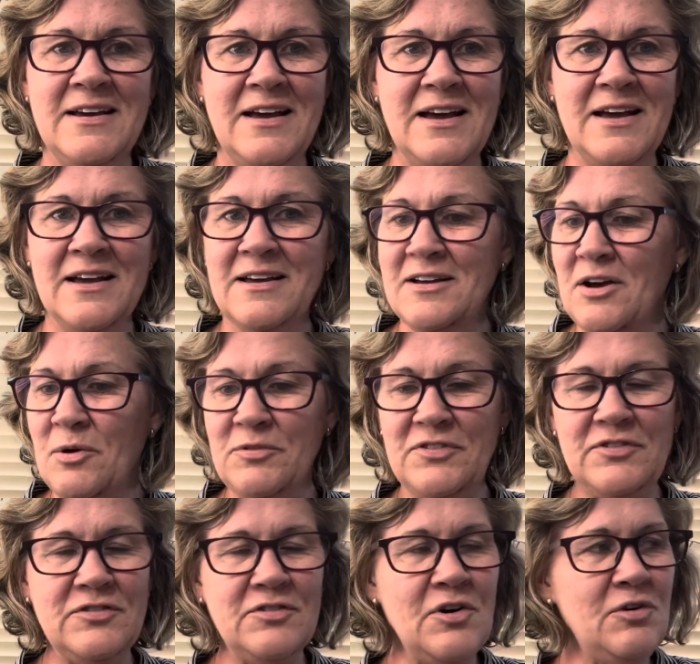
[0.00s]
I was
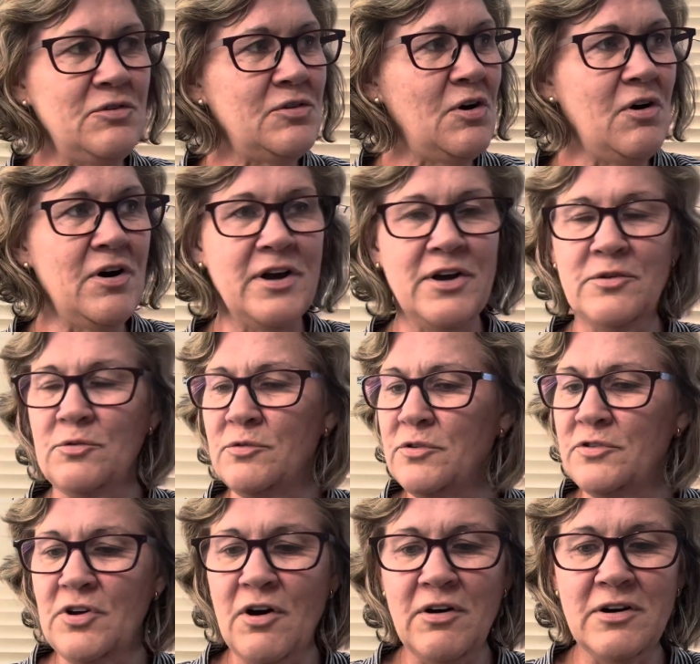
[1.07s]
so tired all the
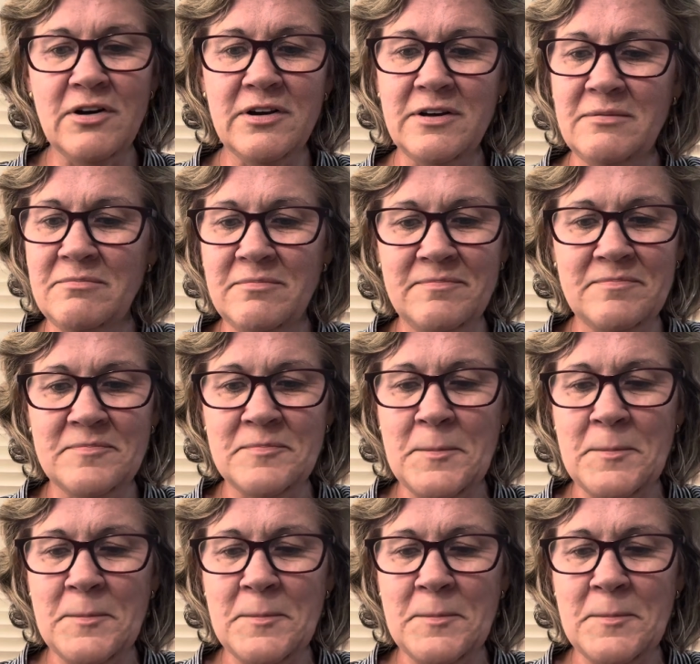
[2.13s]
time.